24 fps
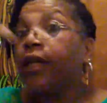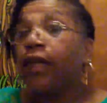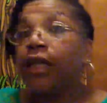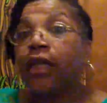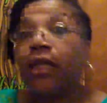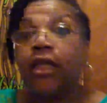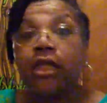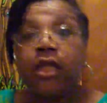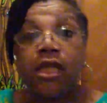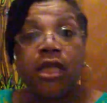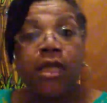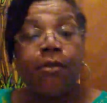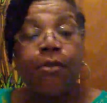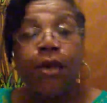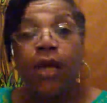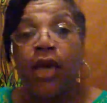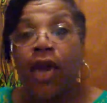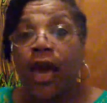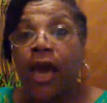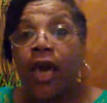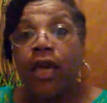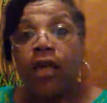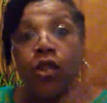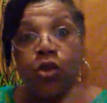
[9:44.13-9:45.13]
get a
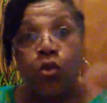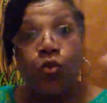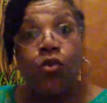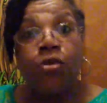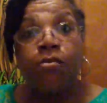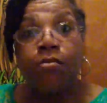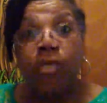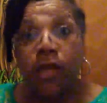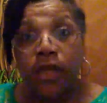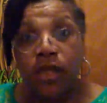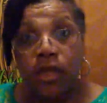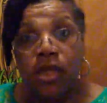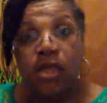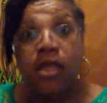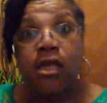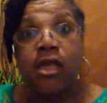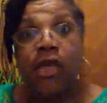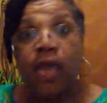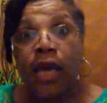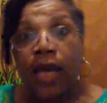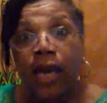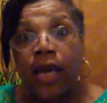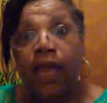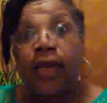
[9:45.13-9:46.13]
DBA doing
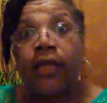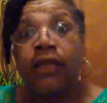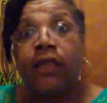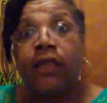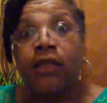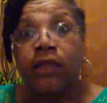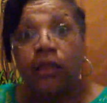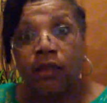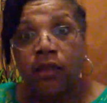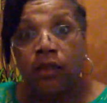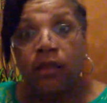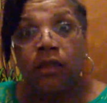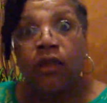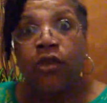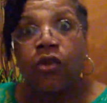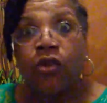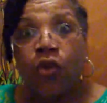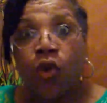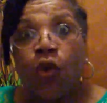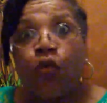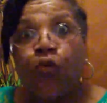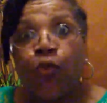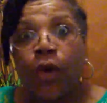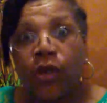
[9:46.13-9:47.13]
business as,
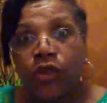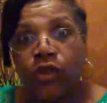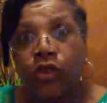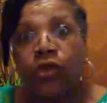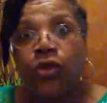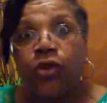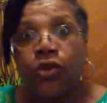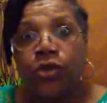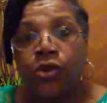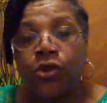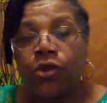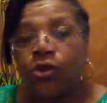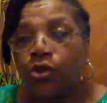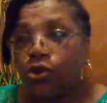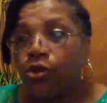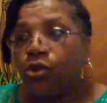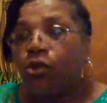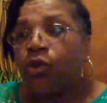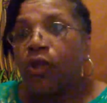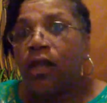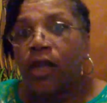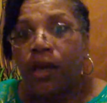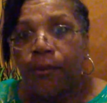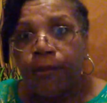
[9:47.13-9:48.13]
you know, register
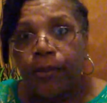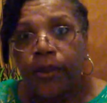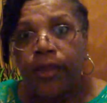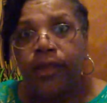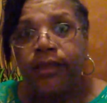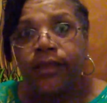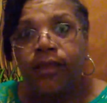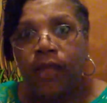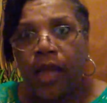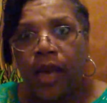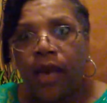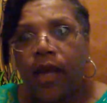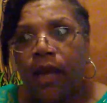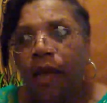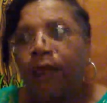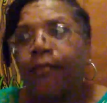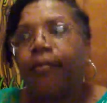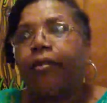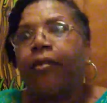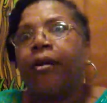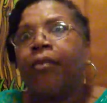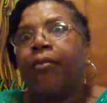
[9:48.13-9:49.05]
your company's name.